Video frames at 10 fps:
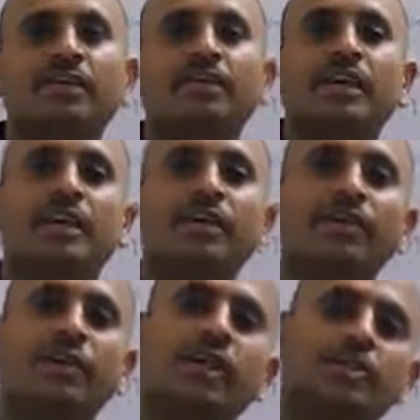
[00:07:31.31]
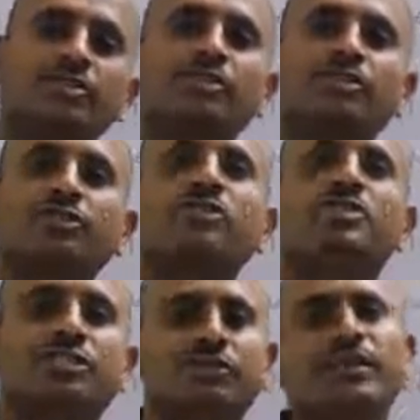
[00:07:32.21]
then it will also shows
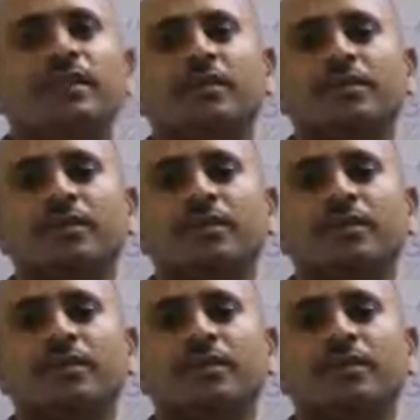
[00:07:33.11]
its weight.